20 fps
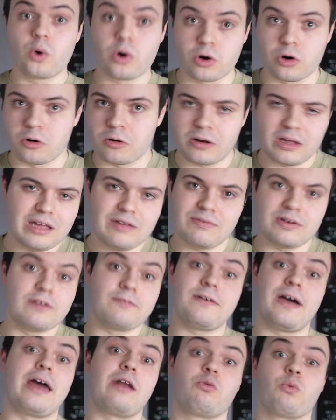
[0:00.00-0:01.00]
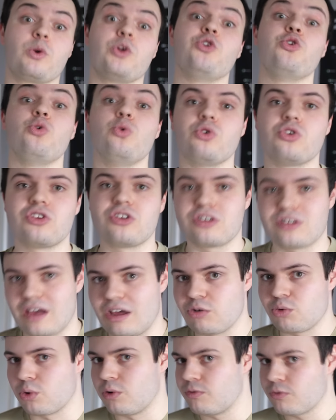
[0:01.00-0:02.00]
were, even if at reduced schedule